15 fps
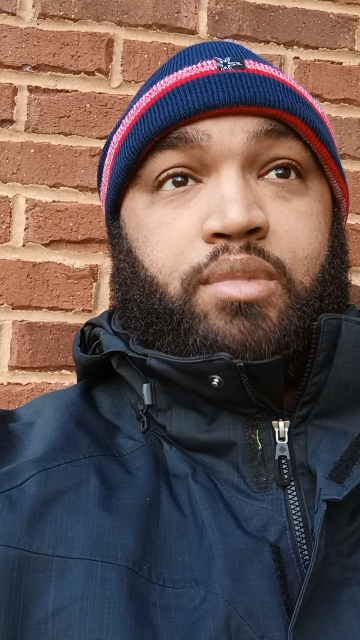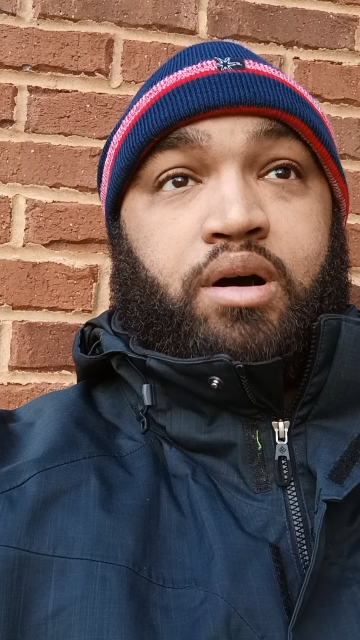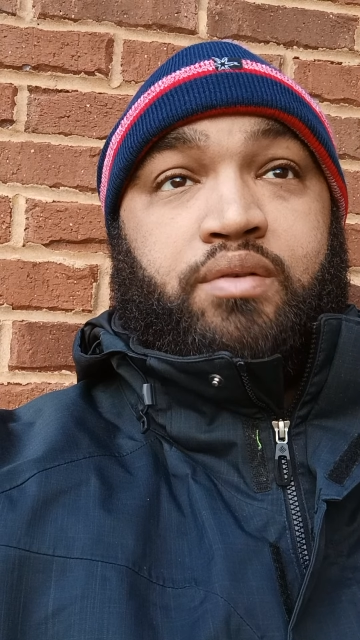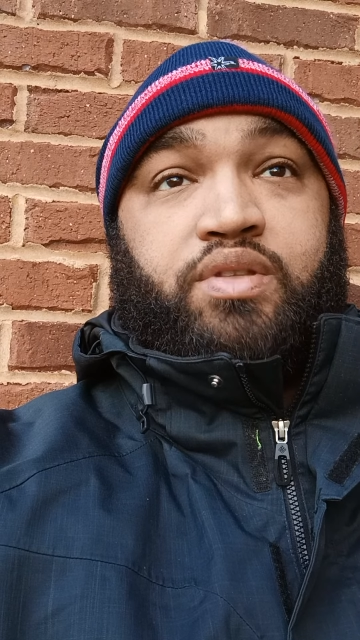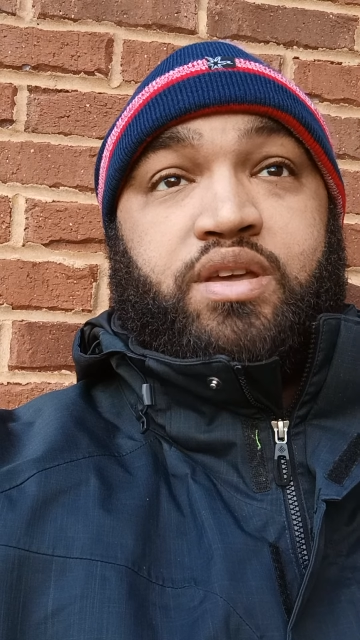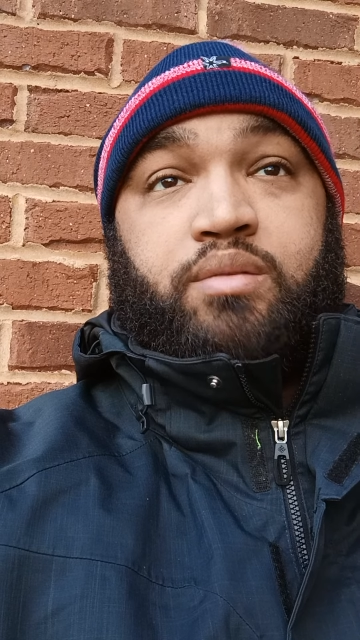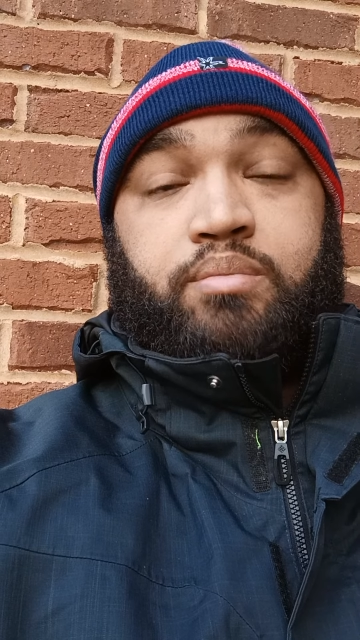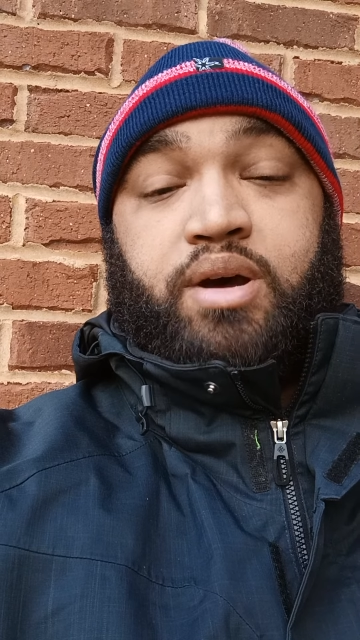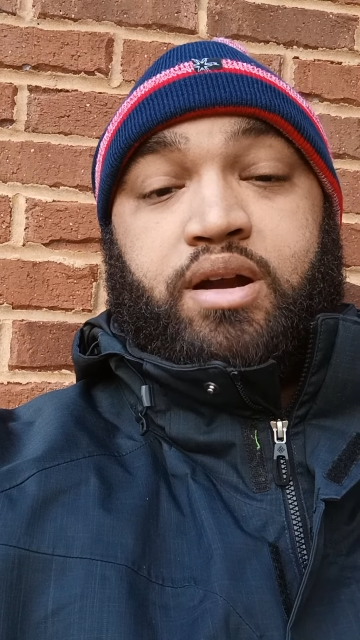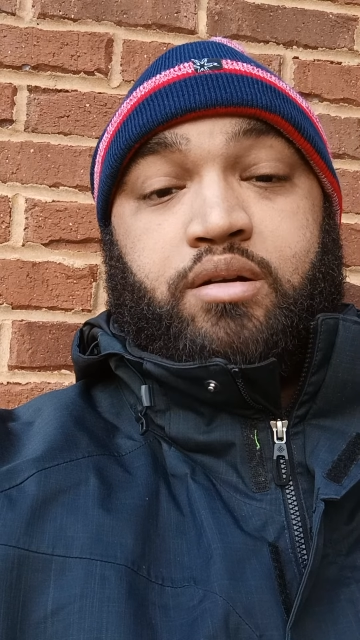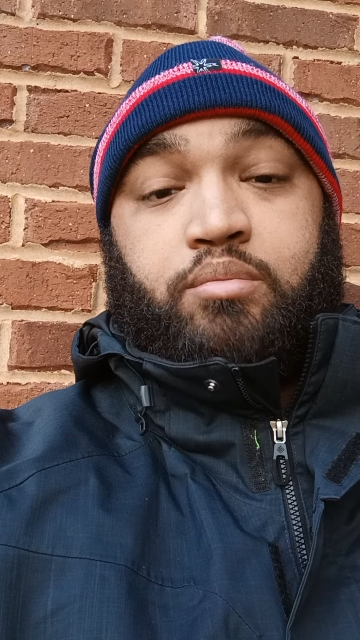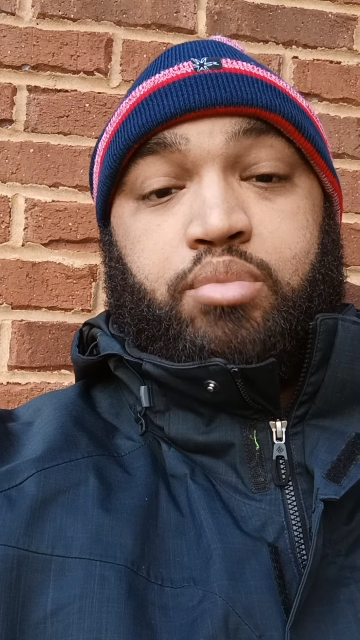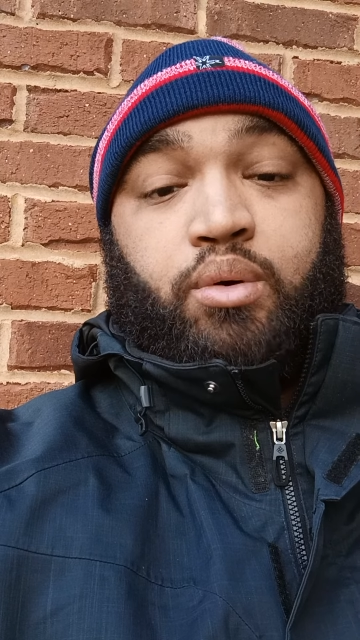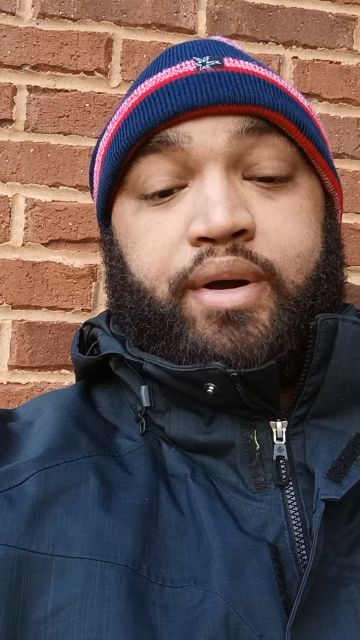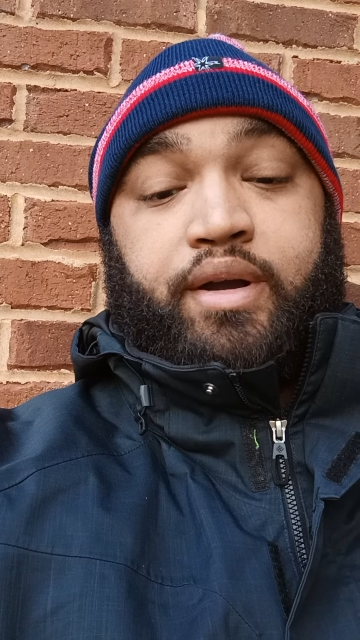of the
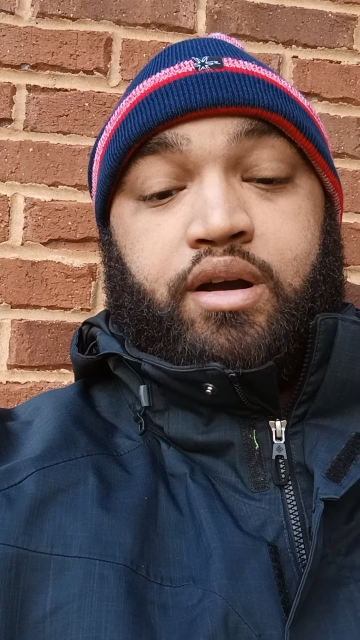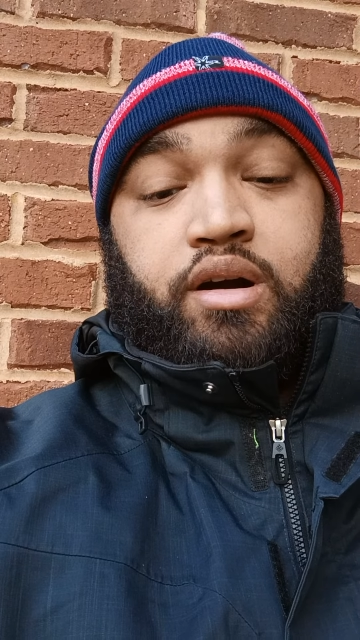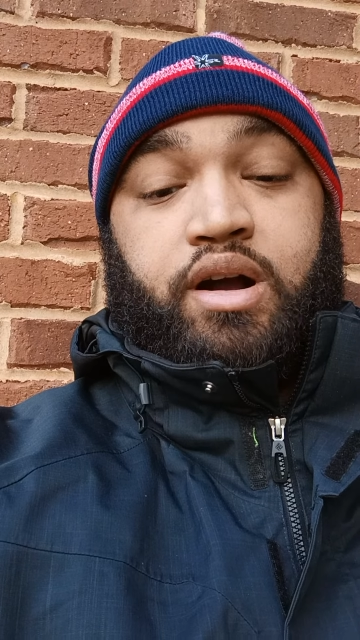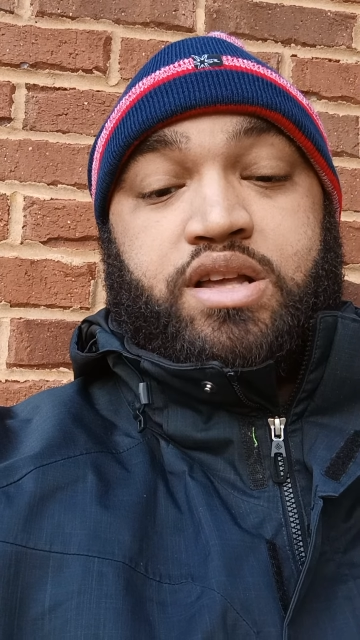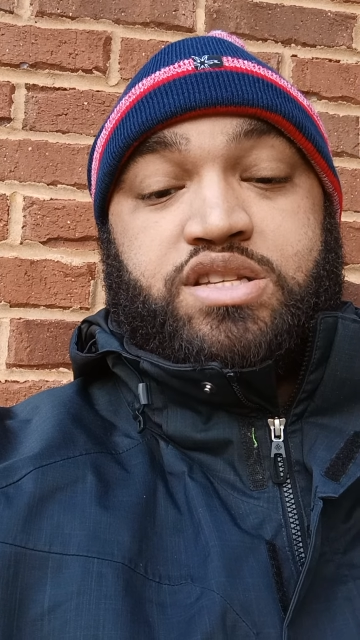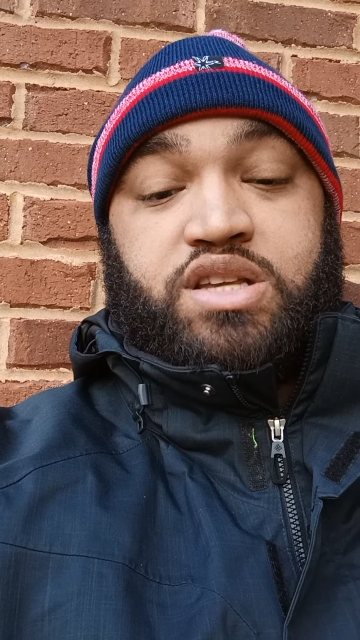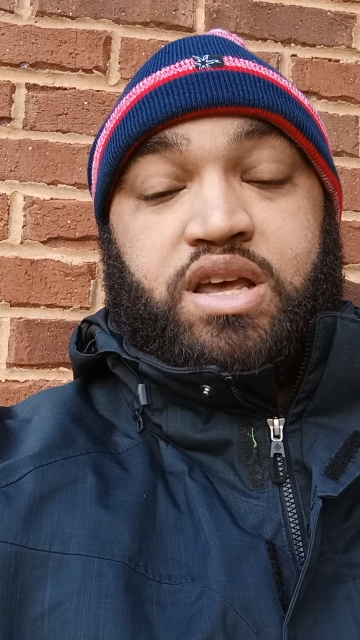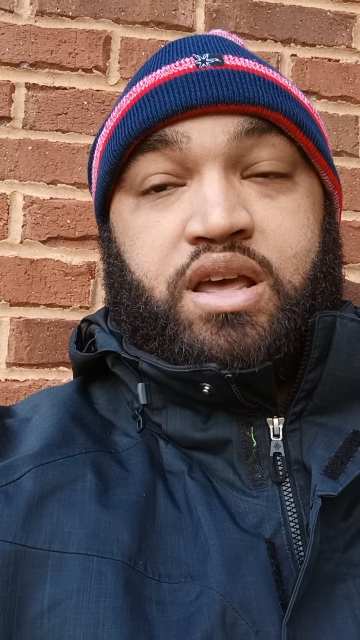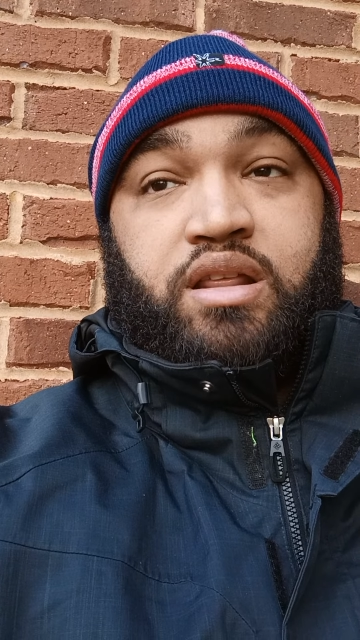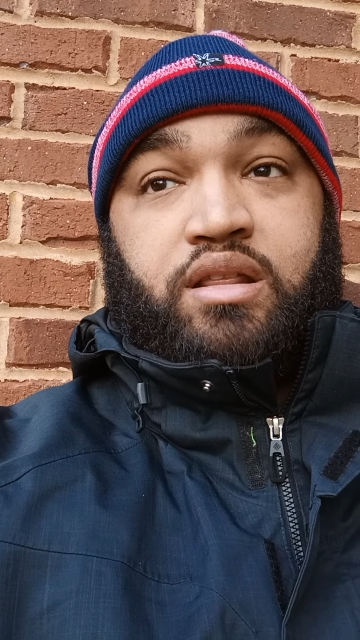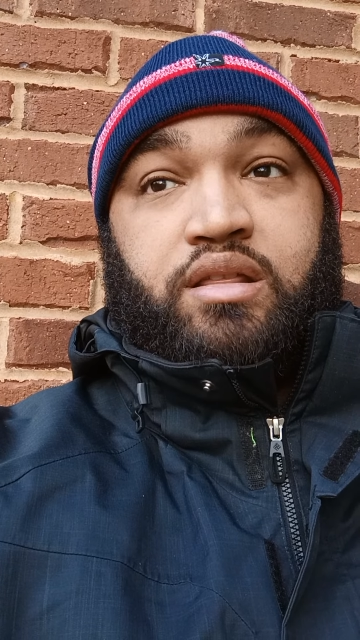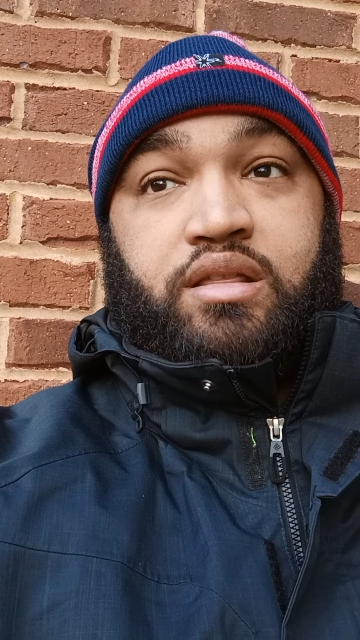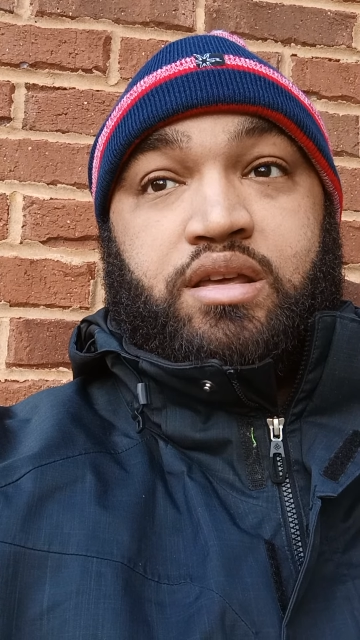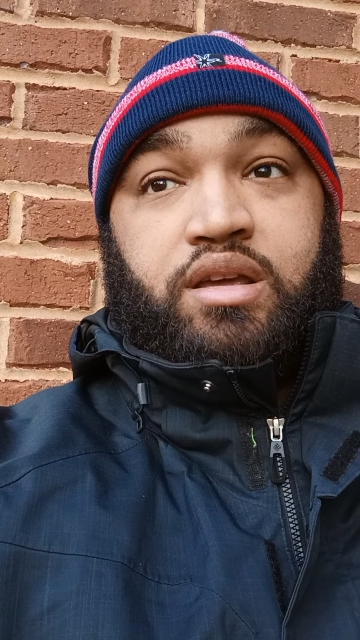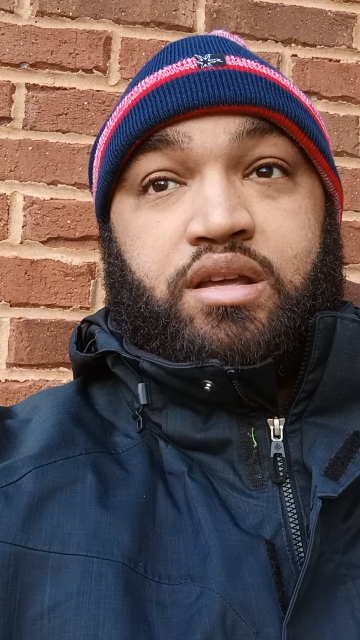better point guards
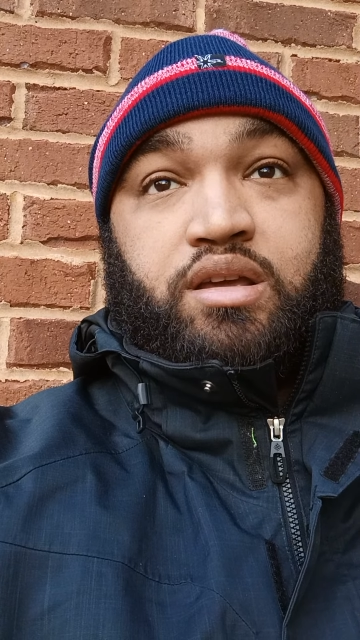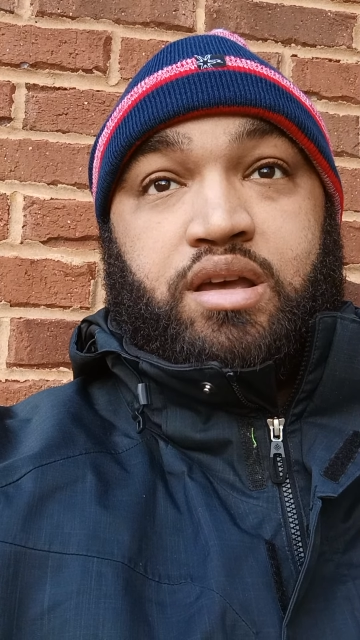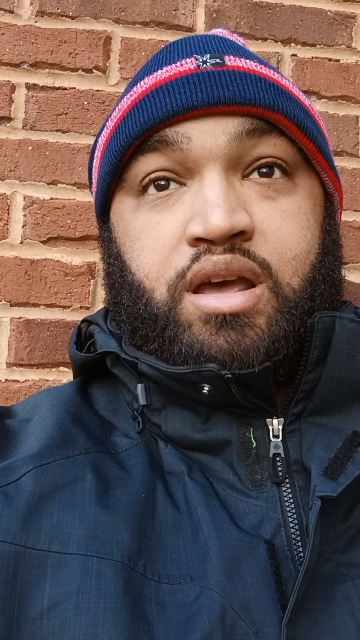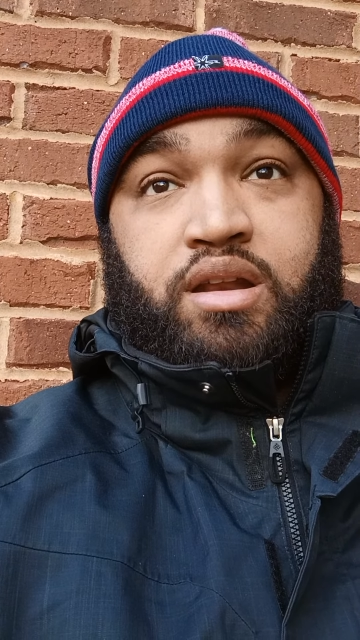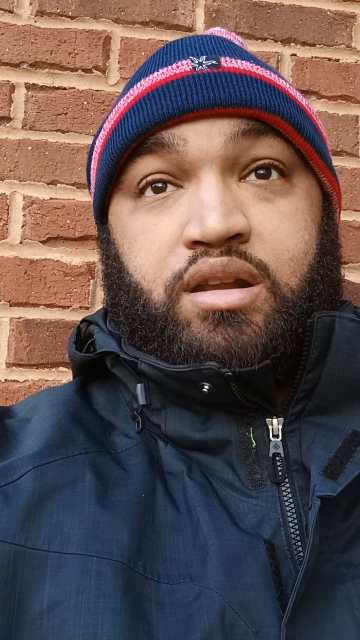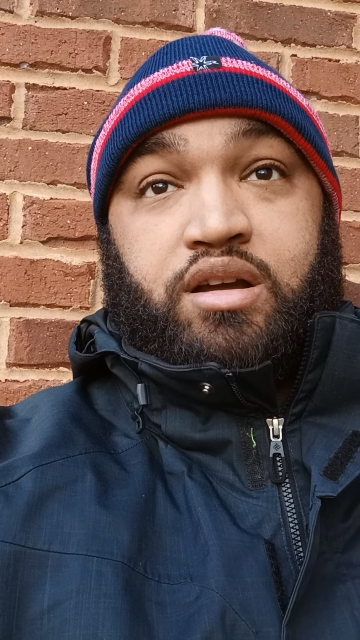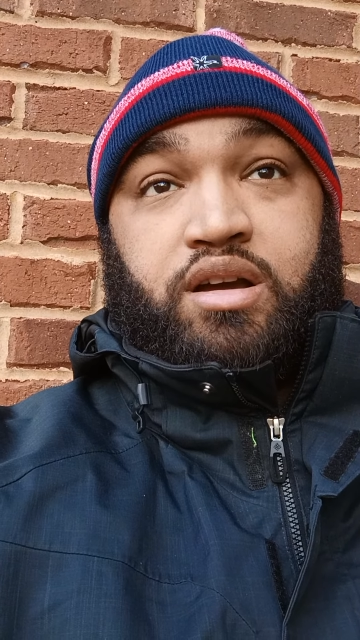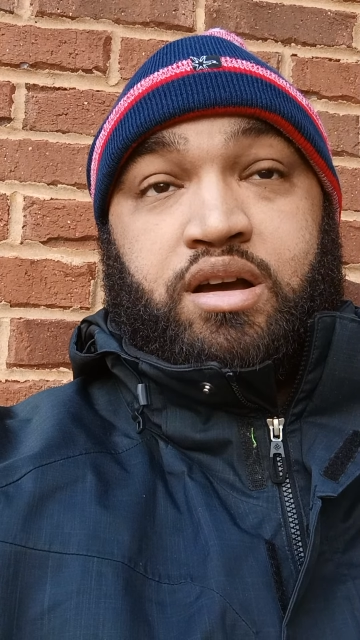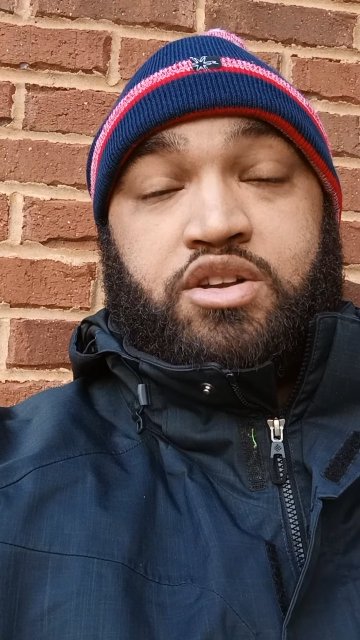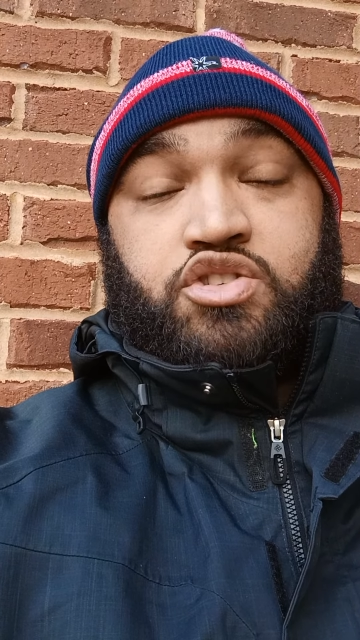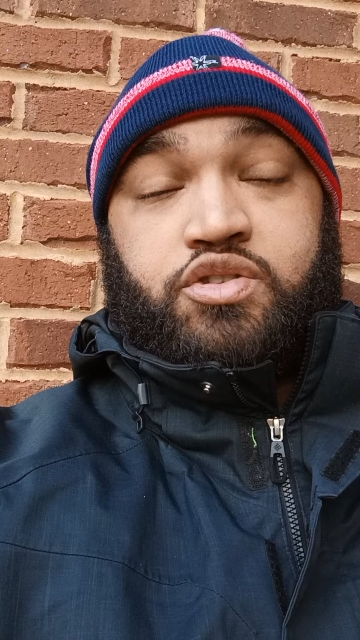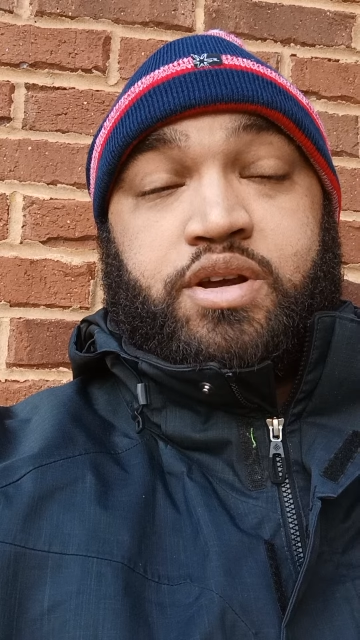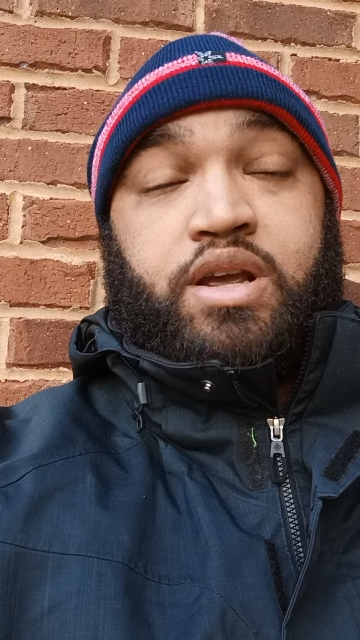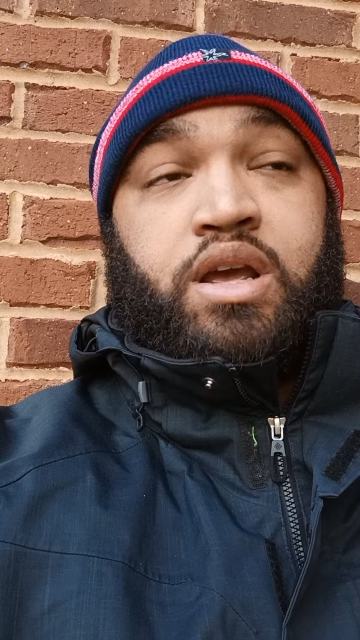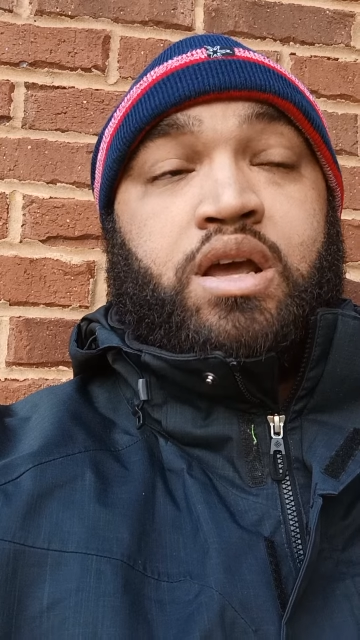in the in the
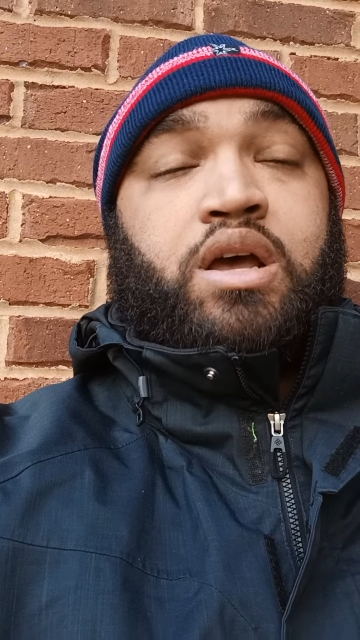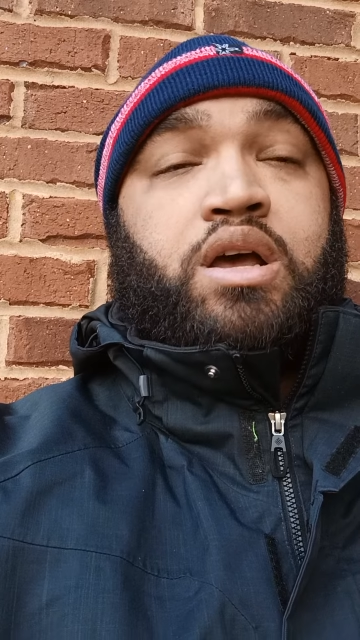country.